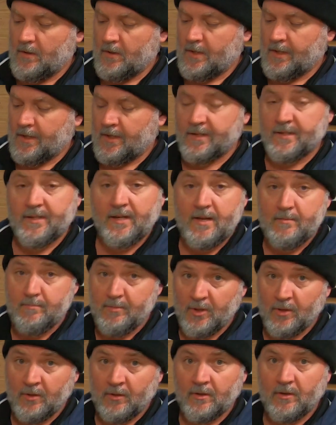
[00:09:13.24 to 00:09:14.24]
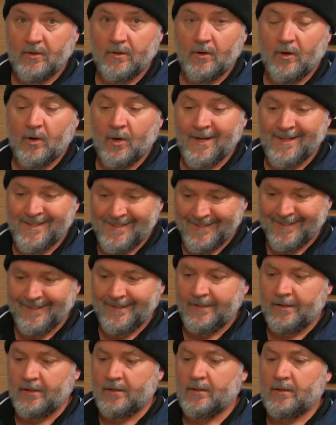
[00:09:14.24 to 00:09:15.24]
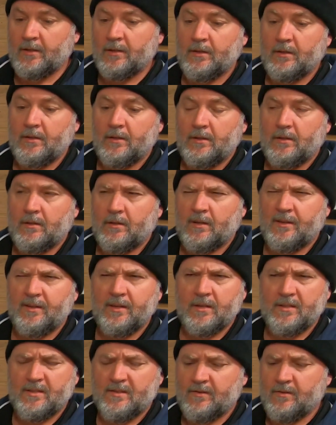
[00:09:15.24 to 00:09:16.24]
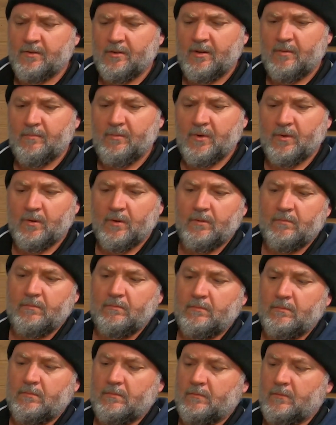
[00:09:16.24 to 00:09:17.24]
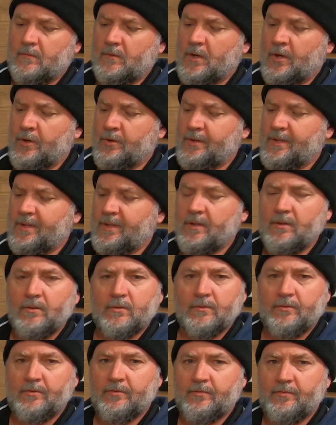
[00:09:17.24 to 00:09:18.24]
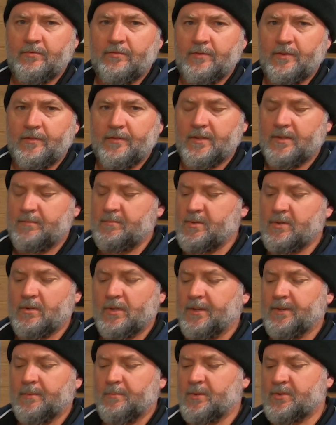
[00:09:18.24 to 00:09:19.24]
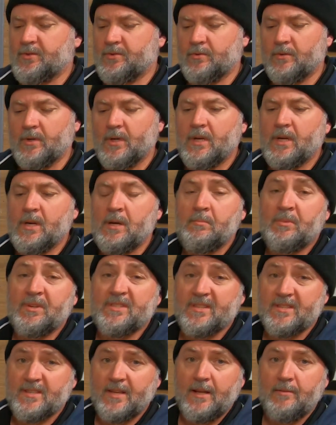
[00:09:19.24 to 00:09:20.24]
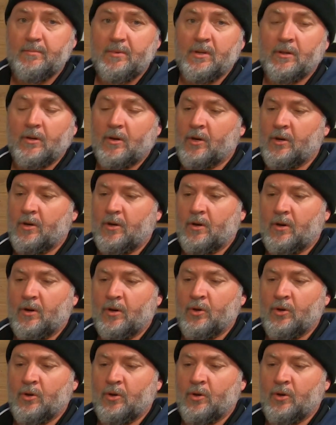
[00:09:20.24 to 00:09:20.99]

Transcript: 10mm ID. I think it's 13mm OD or 15mm. I'm not sure, but it's 10mm.